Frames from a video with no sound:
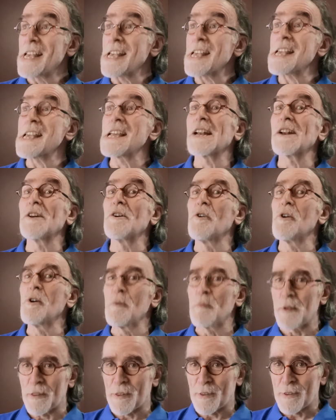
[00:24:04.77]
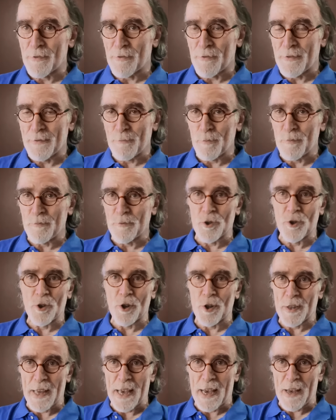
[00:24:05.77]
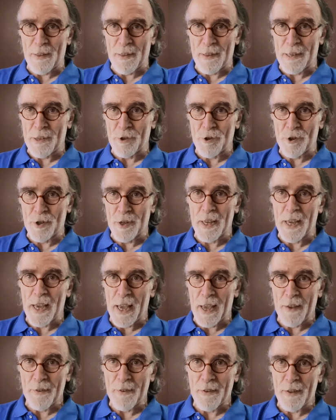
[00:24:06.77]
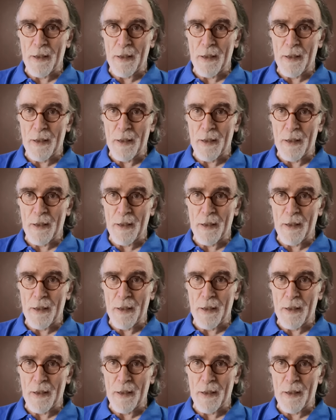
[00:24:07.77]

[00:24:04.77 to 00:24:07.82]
enormous drawdowns intraday.